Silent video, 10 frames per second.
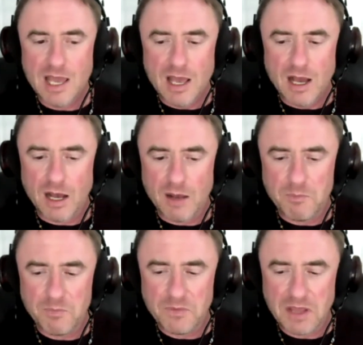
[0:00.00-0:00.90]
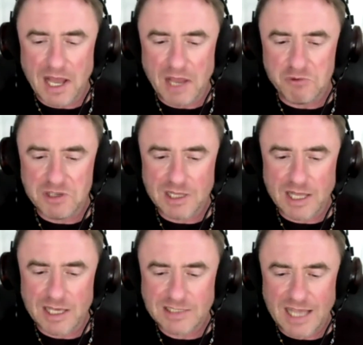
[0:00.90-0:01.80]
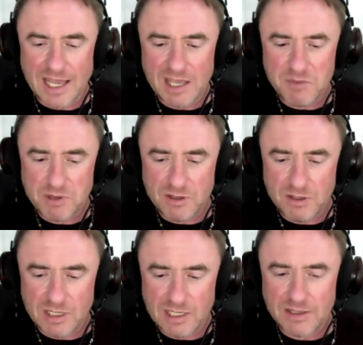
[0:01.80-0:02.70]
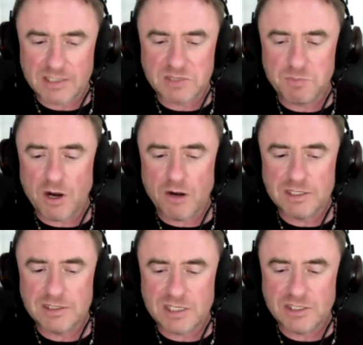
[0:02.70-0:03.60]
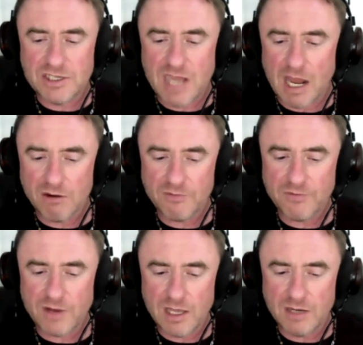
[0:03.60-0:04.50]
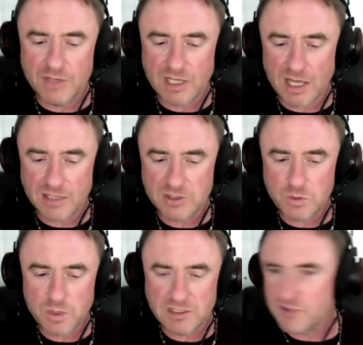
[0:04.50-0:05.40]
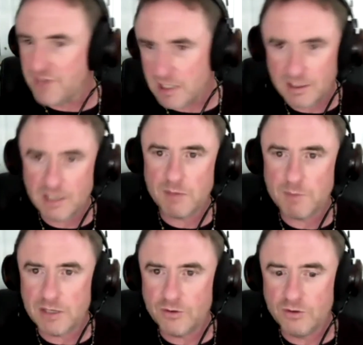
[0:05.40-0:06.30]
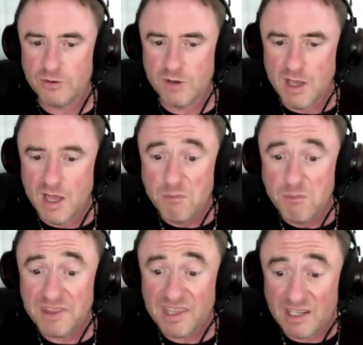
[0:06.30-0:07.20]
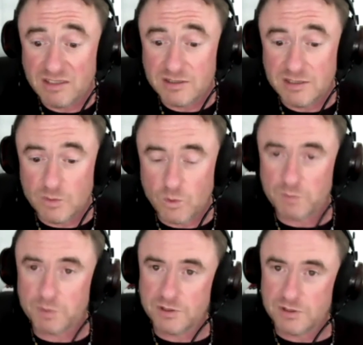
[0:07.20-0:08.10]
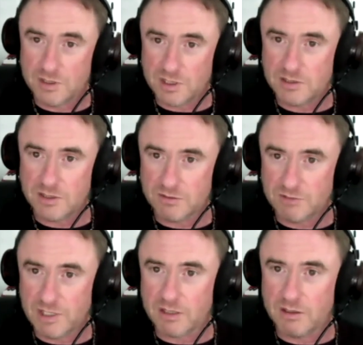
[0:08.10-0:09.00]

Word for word: Um, I realized I had been in that sparring session terrified of the consequences of anything I might do. But then I just did what a person does in a ring.